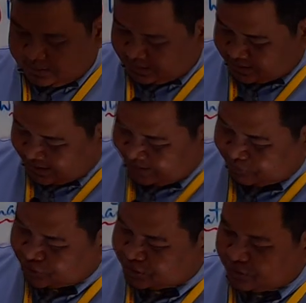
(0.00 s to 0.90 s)

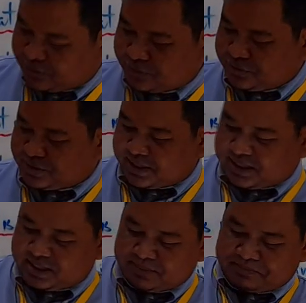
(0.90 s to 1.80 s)
you
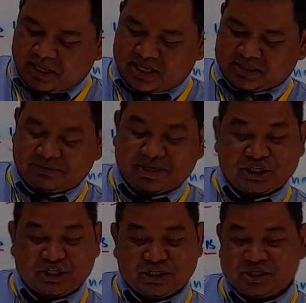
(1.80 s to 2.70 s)
study page
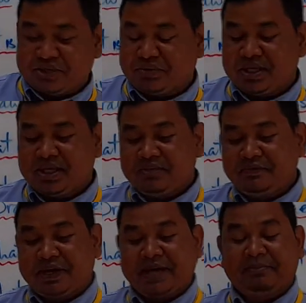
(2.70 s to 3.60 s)
23.
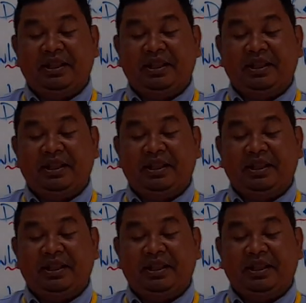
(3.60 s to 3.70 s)
We have